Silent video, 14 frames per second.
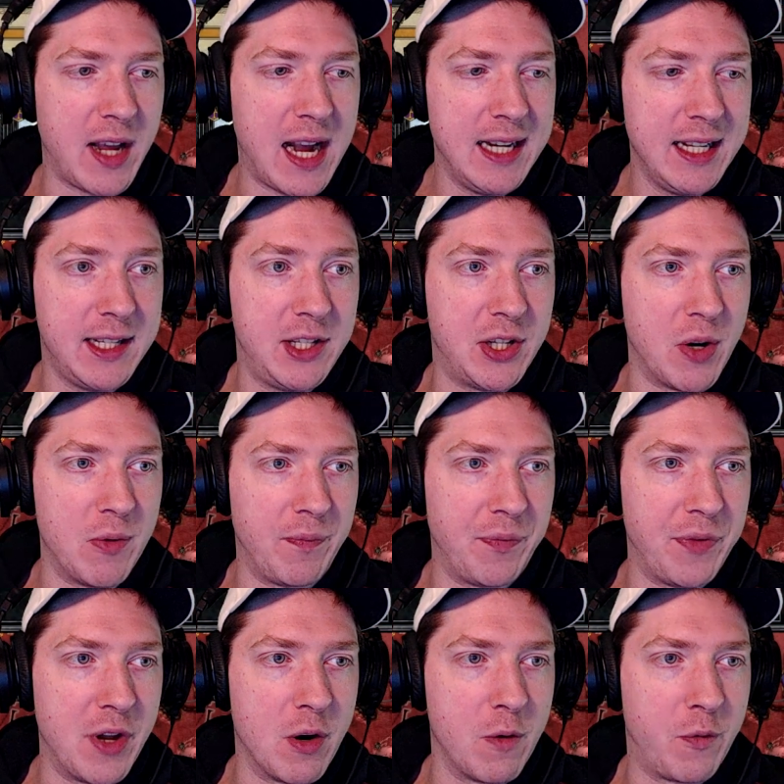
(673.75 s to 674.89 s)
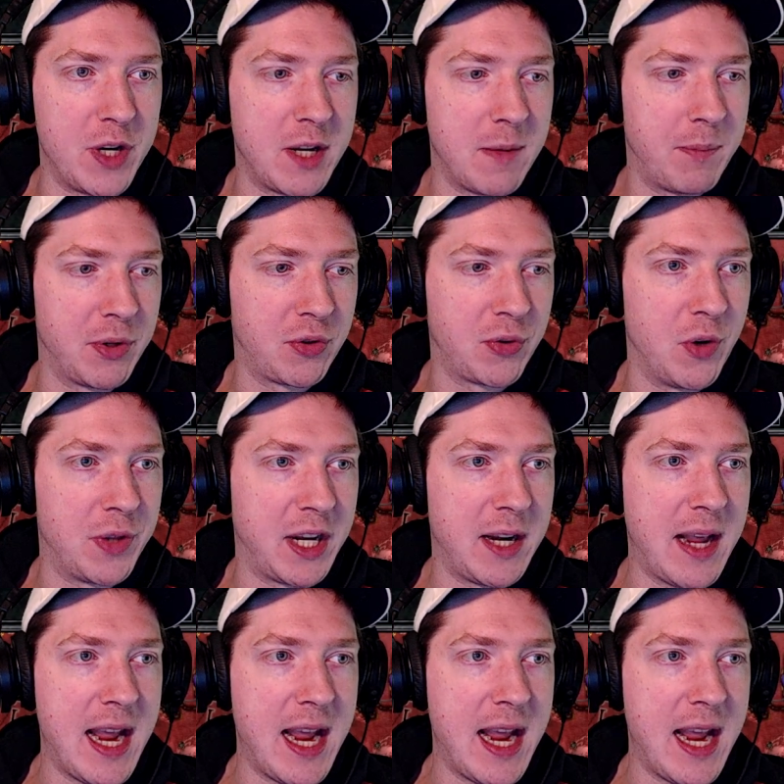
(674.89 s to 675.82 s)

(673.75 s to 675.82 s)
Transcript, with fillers: I don't know if we can betroth any...